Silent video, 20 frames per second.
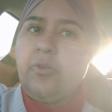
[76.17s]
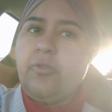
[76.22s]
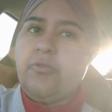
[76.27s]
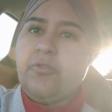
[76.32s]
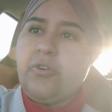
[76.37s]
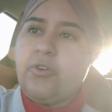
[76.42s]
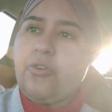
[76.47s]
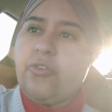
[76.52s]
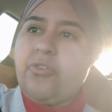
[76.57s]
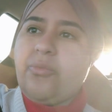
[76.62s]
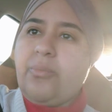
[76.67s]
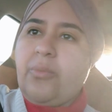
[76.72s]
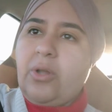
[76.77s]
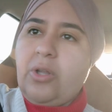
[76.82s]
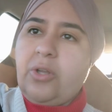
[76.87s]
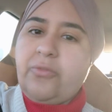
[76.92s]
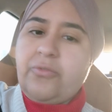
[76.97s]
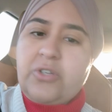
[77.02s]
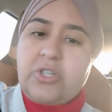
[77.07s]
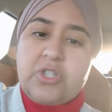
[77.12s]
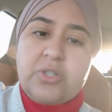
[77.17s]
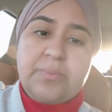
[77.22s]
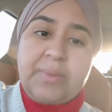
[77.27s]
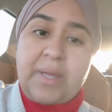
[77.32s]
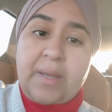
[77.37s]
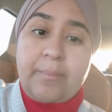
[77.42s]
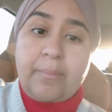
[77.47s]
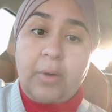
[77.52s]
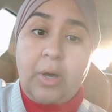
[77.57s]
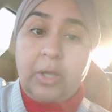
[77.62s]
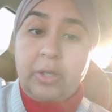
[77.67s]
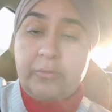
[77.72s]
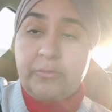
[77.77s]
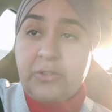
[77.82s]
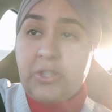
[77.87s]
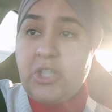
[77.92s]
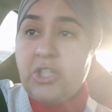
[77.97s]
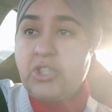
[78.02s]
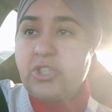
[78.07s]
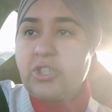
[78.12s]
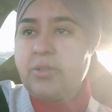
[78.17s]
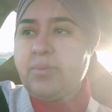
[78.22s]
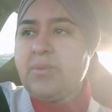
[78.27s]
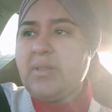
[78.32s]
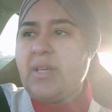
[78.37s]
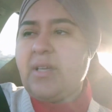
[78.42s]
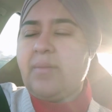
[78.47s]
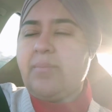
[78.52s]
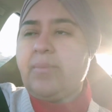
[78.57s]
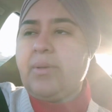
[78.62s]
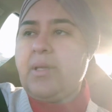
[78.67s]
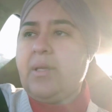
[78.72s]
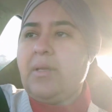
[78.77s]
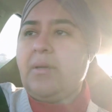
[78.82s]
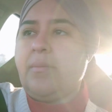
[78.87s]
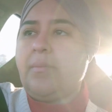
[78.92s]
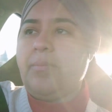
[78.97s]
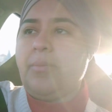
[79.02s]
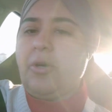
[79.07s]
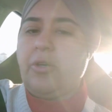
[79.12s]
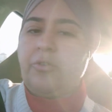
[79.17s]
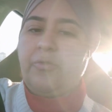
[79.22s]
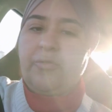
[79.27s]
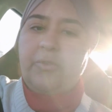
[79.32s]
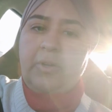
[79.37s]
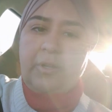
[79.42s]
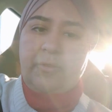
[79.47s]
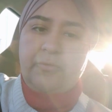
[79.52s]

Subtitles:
of course, Mall of Egypt being Mall of Egypt and being a part of Al